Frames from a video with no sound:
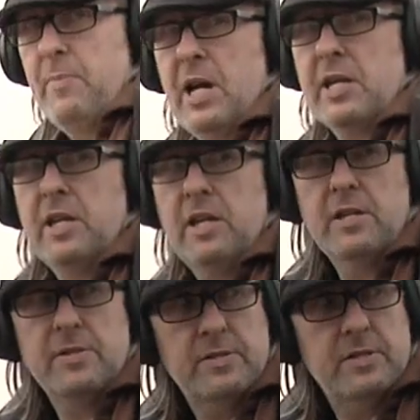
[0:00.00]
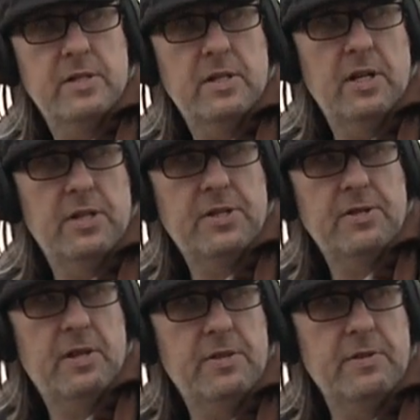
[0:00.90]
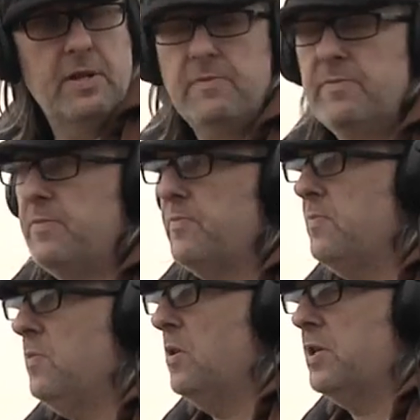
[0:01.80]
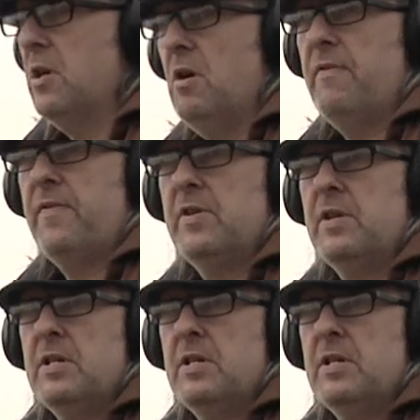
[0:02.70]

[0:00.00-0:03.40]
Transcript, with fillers: my bag here and, and, and walking off